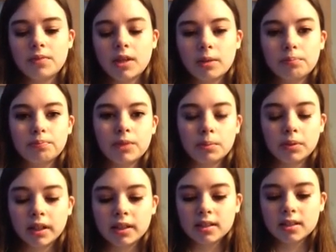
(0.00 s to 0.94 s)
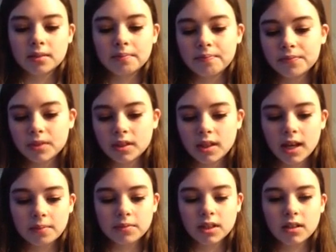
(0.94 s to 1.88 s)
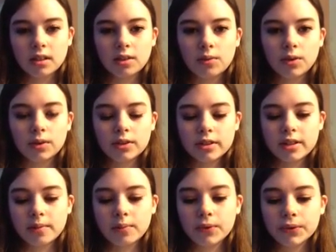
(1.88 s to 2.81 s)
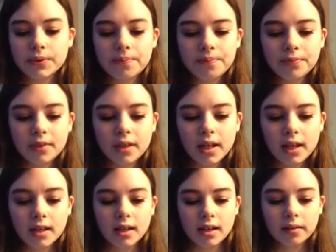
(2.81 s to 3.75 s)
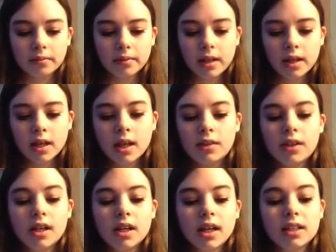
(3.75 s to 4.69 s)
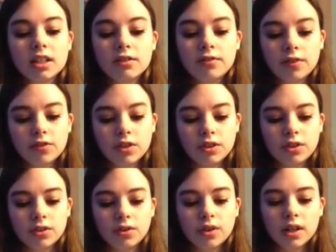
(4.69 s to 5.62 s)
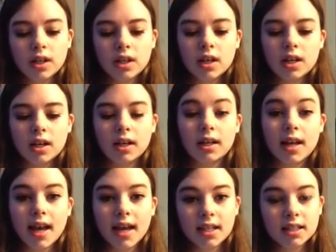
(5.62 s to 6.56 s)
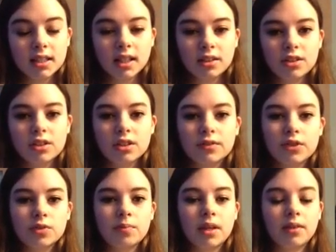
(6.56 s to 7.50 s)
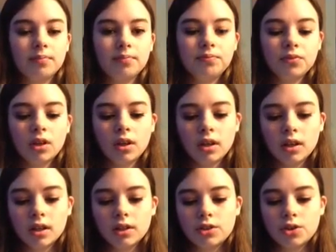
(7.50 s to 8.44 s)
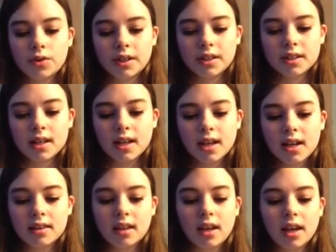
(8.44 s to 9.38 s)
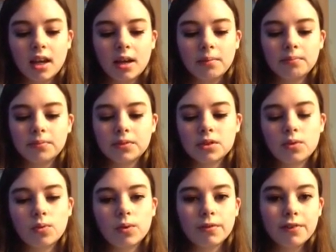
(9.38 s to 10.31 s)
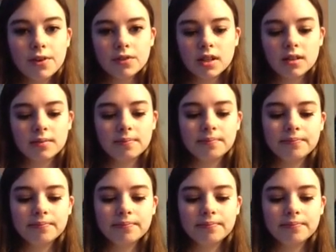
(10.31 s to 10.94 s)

they played some games, and they were disabled. And then in 1952, an ex-Dutch serviceman joined, and the games were founded.